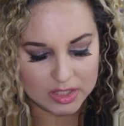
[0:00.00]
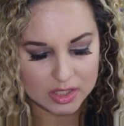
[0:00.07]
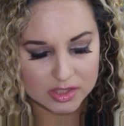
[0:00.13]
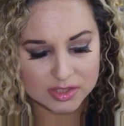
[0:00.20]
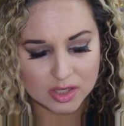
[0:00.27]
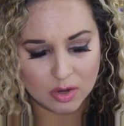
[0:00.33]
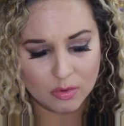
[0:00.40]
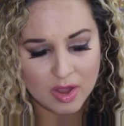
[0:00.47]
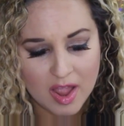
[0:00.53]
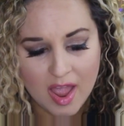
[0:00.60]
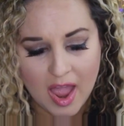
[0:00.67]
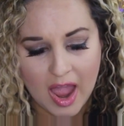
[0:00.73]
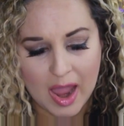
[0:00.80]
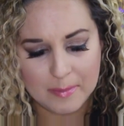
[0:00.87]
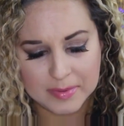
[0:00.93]
So,
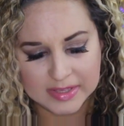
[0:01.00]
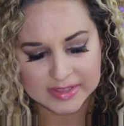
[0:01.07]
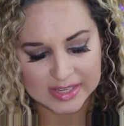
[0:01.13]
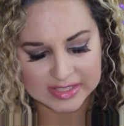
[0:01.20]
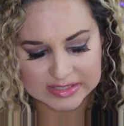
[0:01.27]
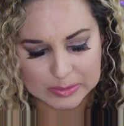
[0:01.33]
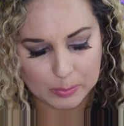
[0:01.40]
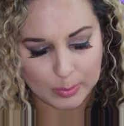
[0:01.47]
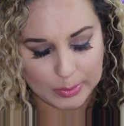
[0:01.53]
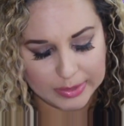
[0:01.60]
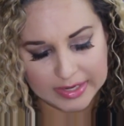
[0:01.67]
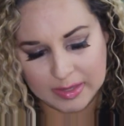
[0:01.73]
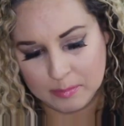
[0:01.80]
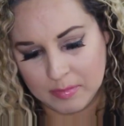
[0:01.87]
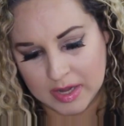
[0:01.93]
I mean, that's
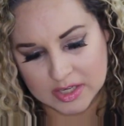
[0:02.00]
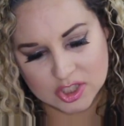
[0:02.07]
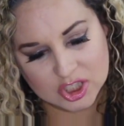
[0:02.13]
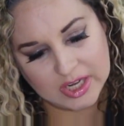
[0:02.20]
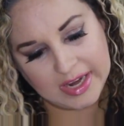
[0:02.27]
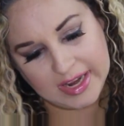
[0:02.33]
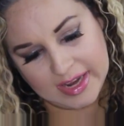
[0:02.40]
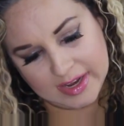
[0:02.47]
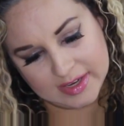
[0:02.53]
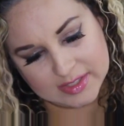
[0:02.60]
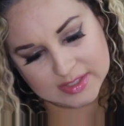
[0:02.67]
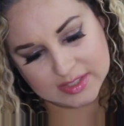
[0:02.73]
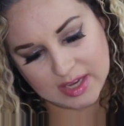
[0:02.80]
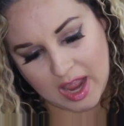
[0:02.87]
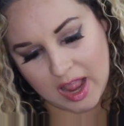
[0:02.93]
pretty much
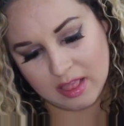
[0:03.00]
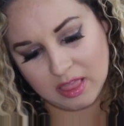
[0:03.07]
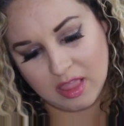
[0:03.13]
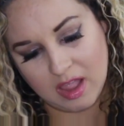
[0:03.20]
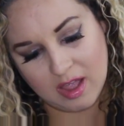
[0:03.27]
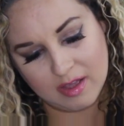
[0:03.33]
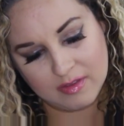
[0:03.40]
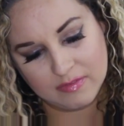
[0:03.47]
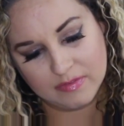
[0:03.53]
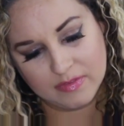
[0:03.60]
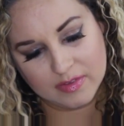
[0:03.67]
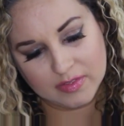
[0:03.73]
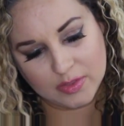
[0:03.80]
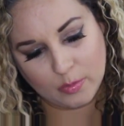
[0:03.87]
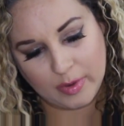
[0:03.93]
it. I
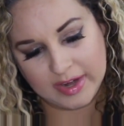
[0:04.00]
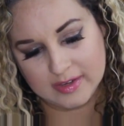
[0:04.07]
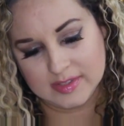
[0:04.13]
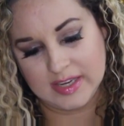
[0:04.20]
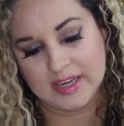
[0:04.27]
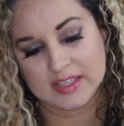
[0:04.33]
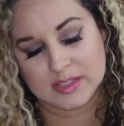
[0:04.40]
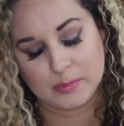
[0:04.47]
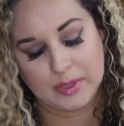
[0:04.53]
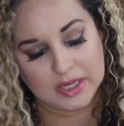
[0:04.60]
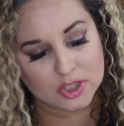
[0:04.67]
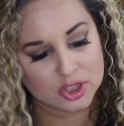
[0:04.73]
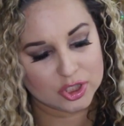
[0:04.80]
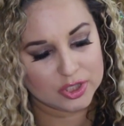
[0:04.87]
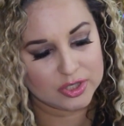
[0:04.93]
love the way it takes
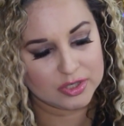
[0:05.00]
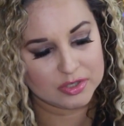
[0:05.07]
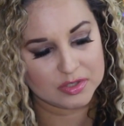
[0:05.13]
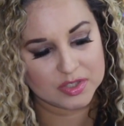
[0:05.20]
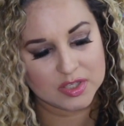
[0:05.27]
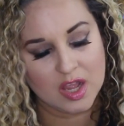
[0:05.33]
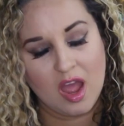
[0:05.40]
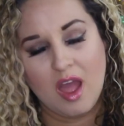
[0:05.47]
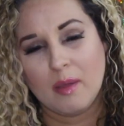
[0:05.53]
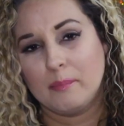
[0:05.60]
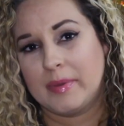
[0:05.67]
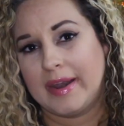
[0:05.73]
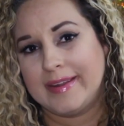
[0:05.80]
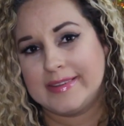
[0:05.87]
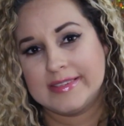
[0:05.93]
pictures,
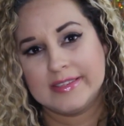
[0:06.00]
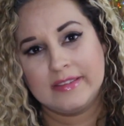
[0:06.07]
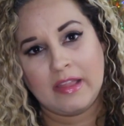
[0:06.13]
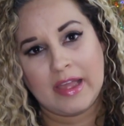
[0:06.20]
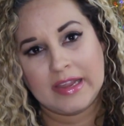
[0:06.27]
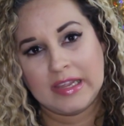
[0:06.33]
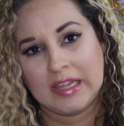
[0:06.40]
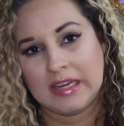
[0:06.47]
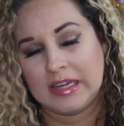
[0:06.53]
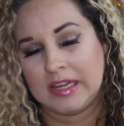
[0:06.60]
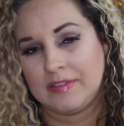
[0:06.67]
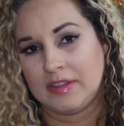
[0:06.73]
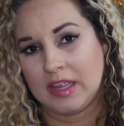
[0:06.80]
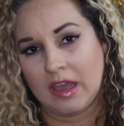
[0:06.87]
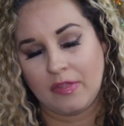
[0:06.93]
but I did like it
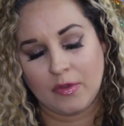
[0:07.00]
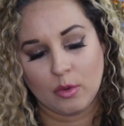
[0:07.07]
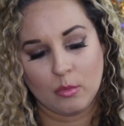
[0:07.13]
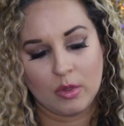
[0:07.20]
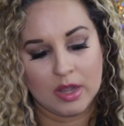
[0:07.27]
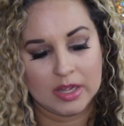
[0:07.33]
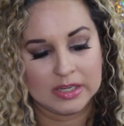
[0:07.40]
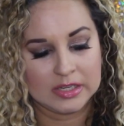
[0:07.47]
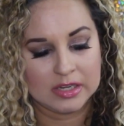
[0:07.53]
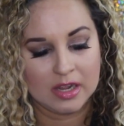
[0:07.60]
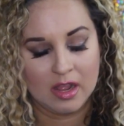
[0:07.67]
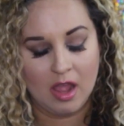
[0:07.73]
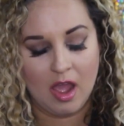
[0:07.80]
in the other one.